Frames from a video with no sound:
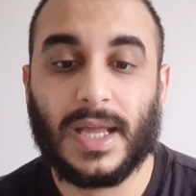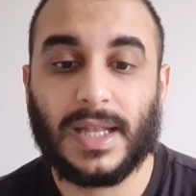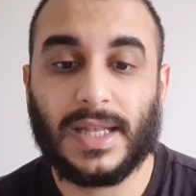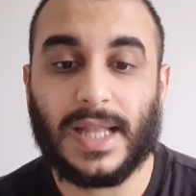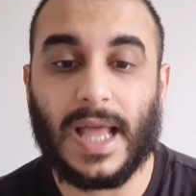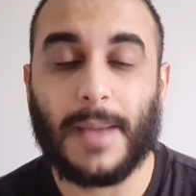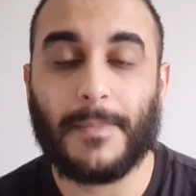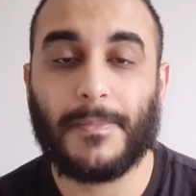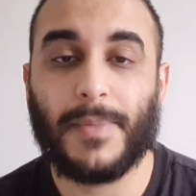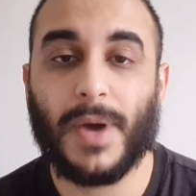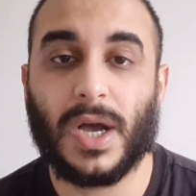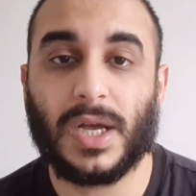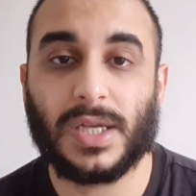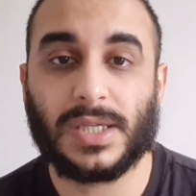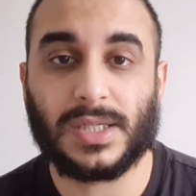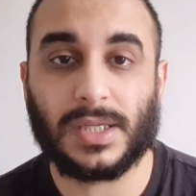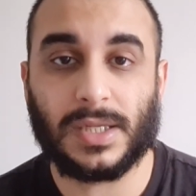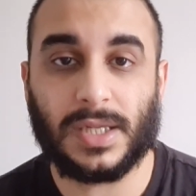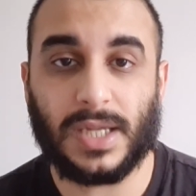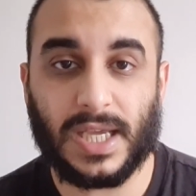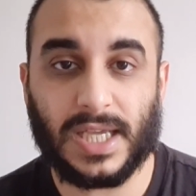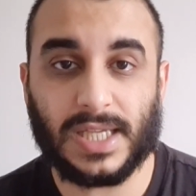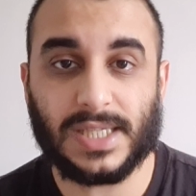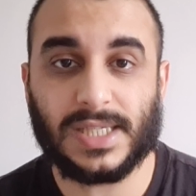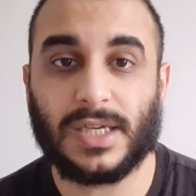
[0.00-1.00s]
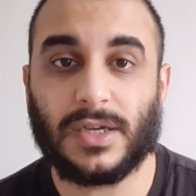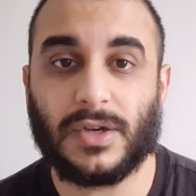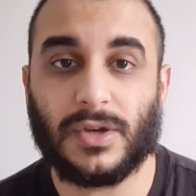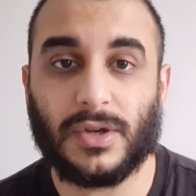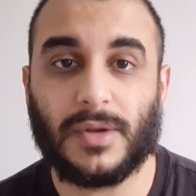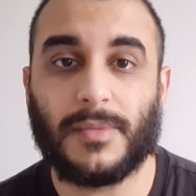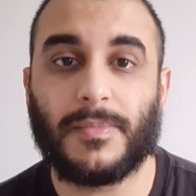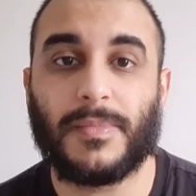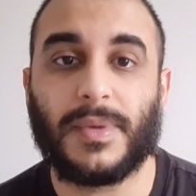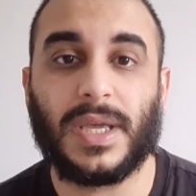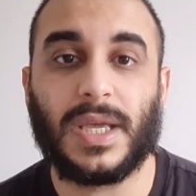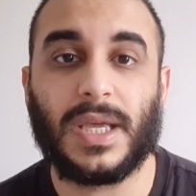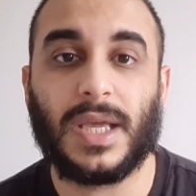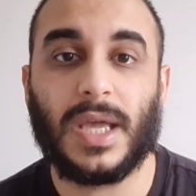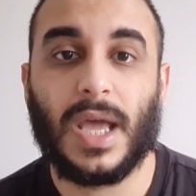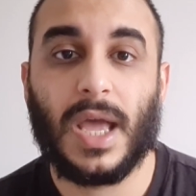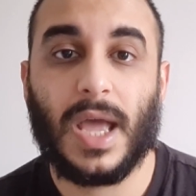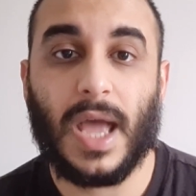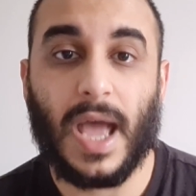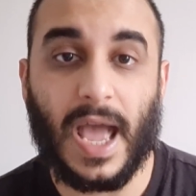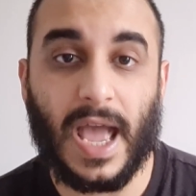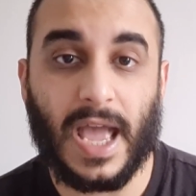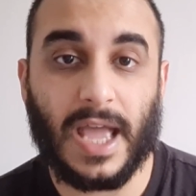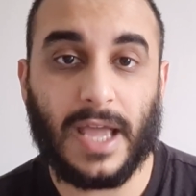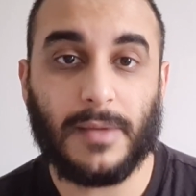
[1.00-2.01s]
That person isn't going to be
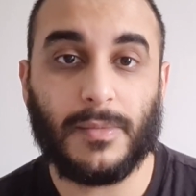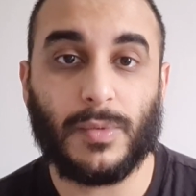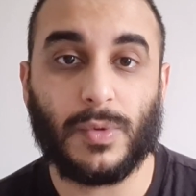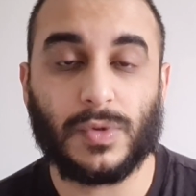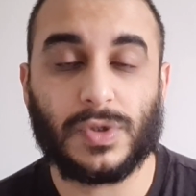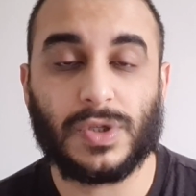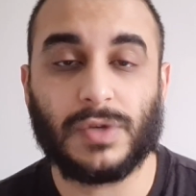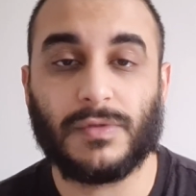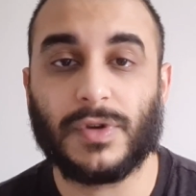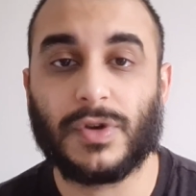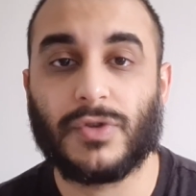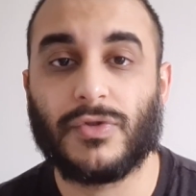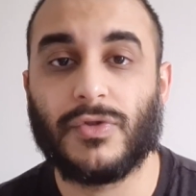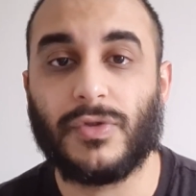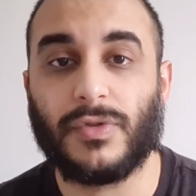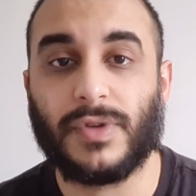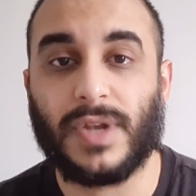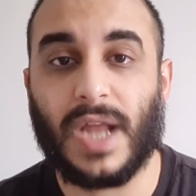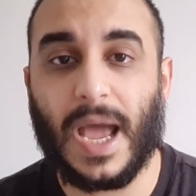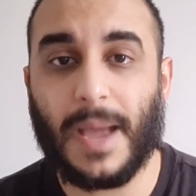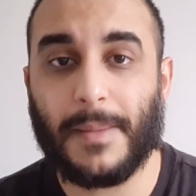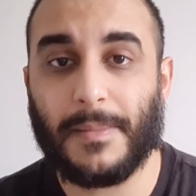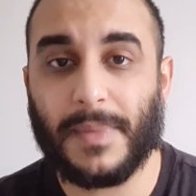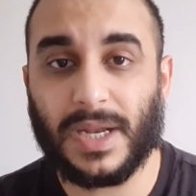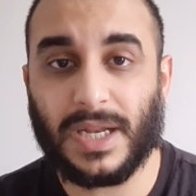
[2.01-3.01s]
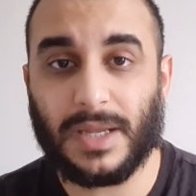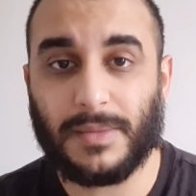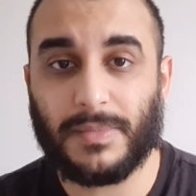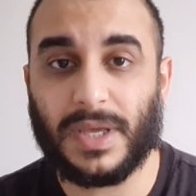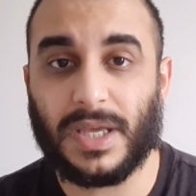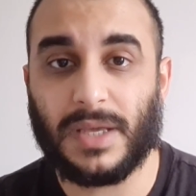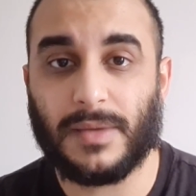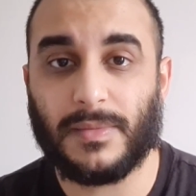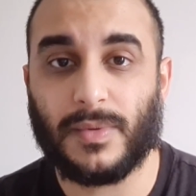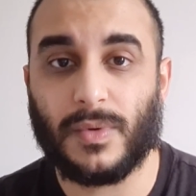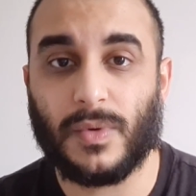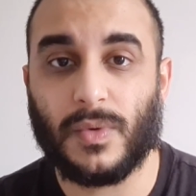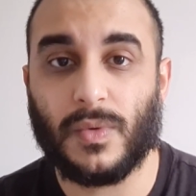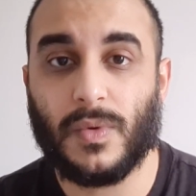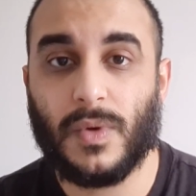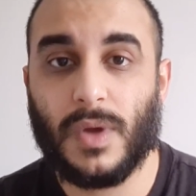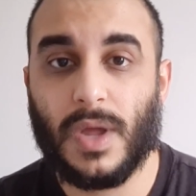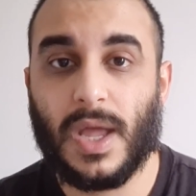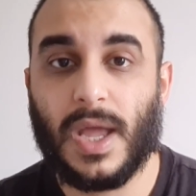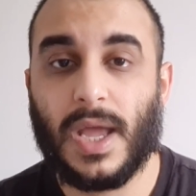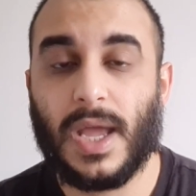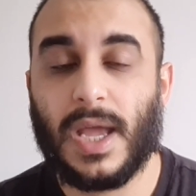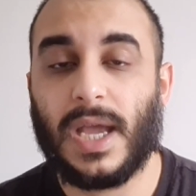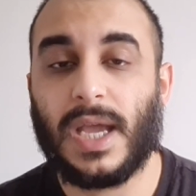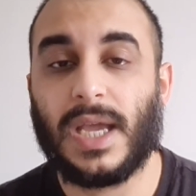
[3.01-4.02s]
able to recruit that many people
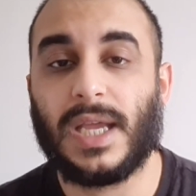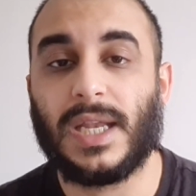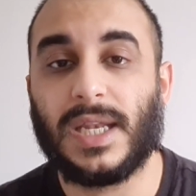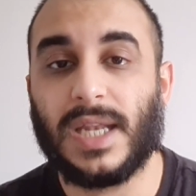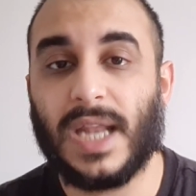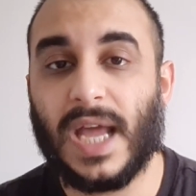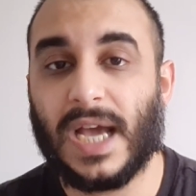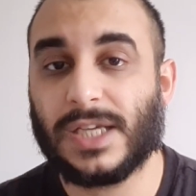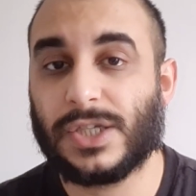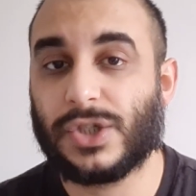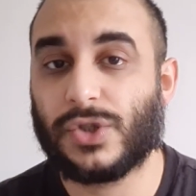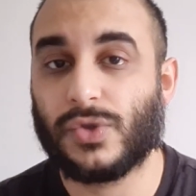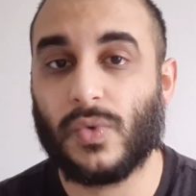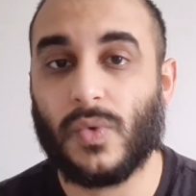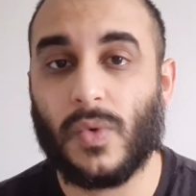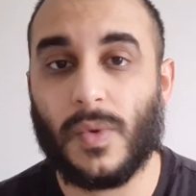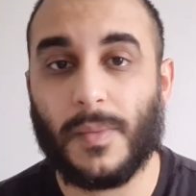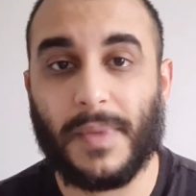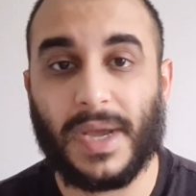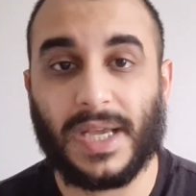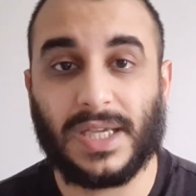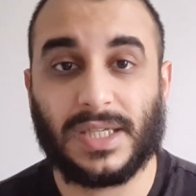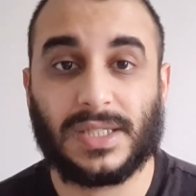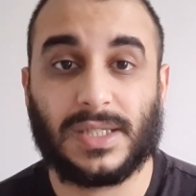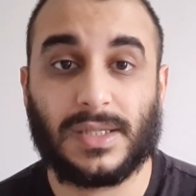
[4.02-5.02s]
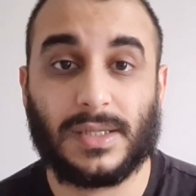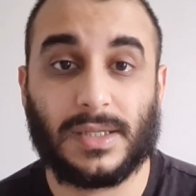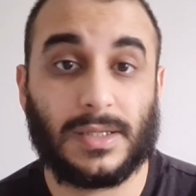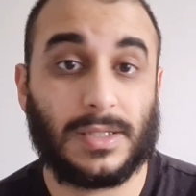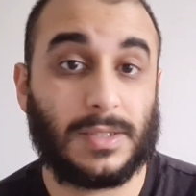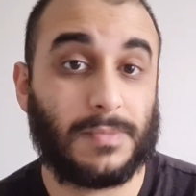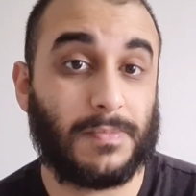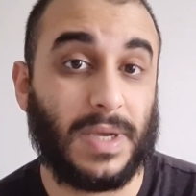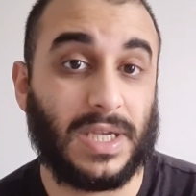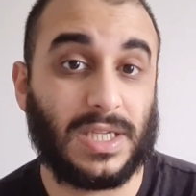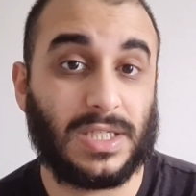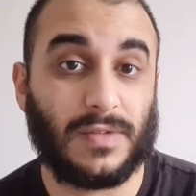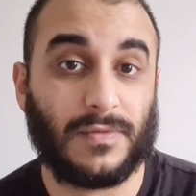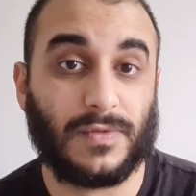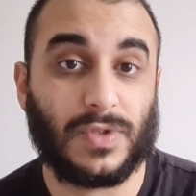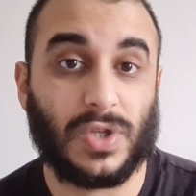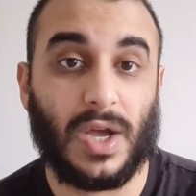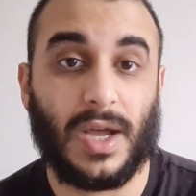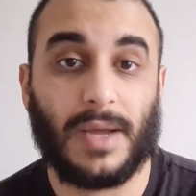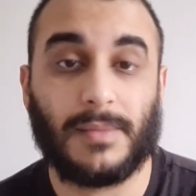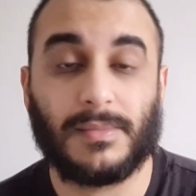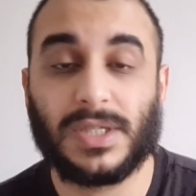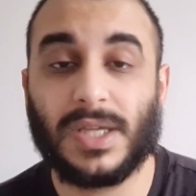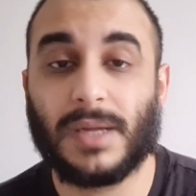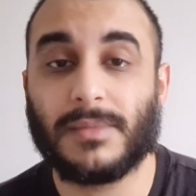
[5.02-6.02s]
in that short space of
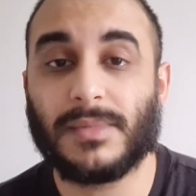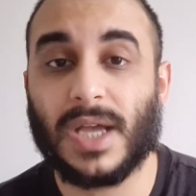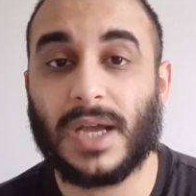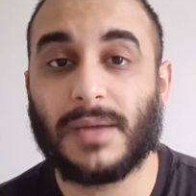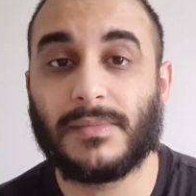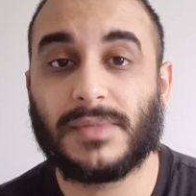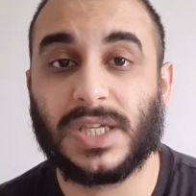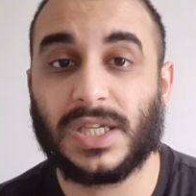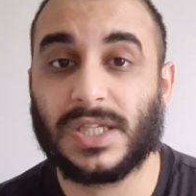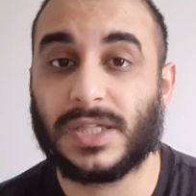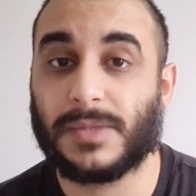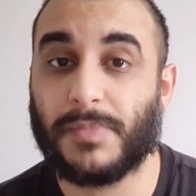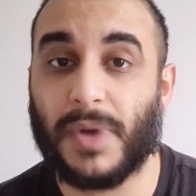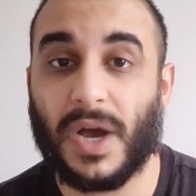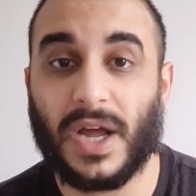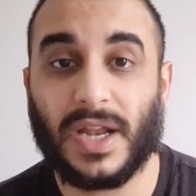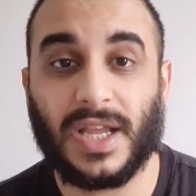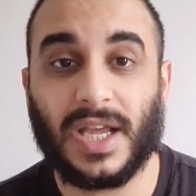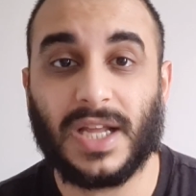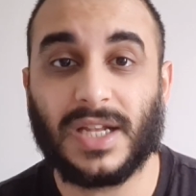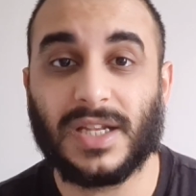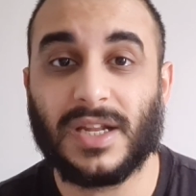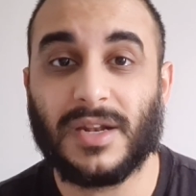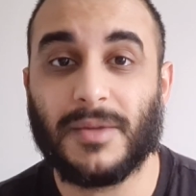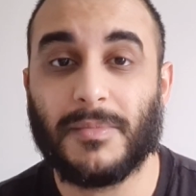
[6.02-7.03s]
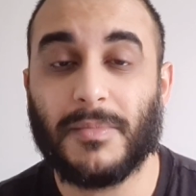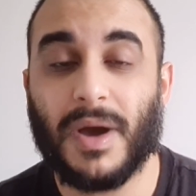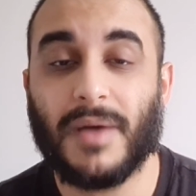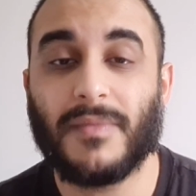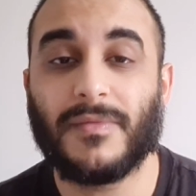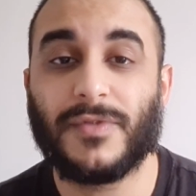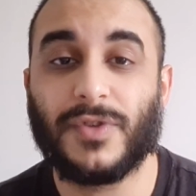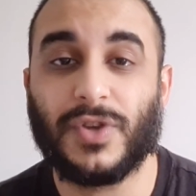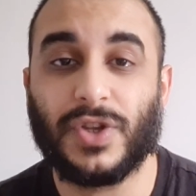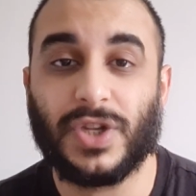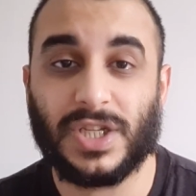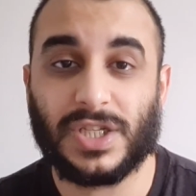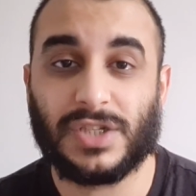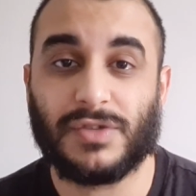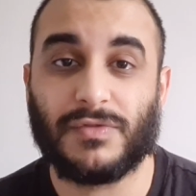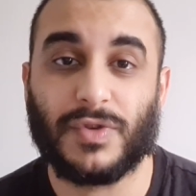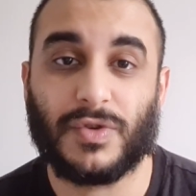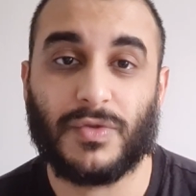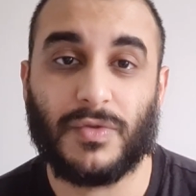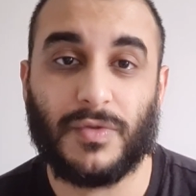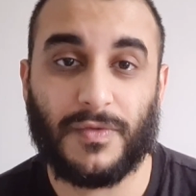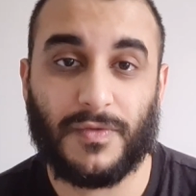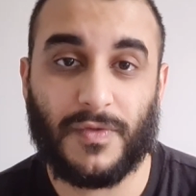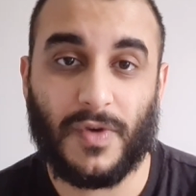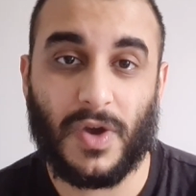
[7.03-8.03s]
time. Sometimes it's by the end of the month, you need to
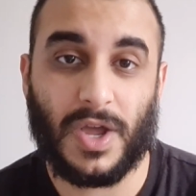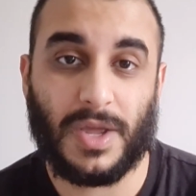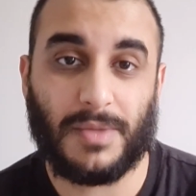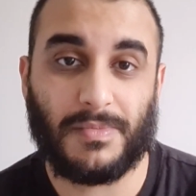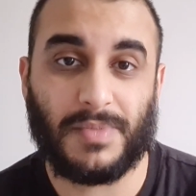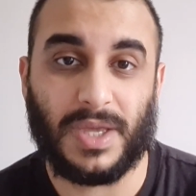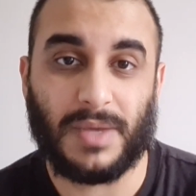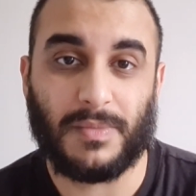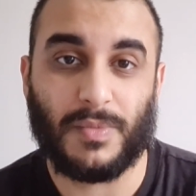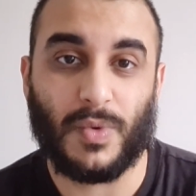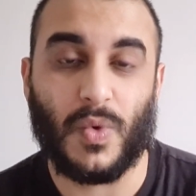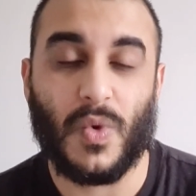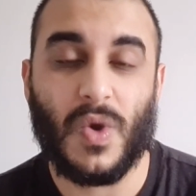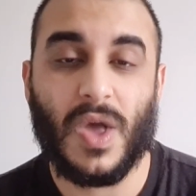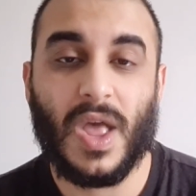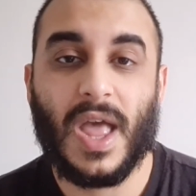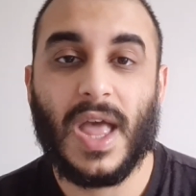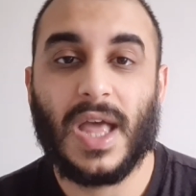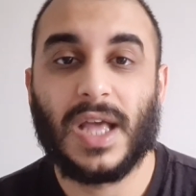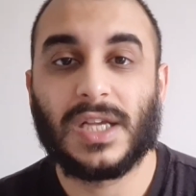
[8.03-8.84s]
recruit 30 people.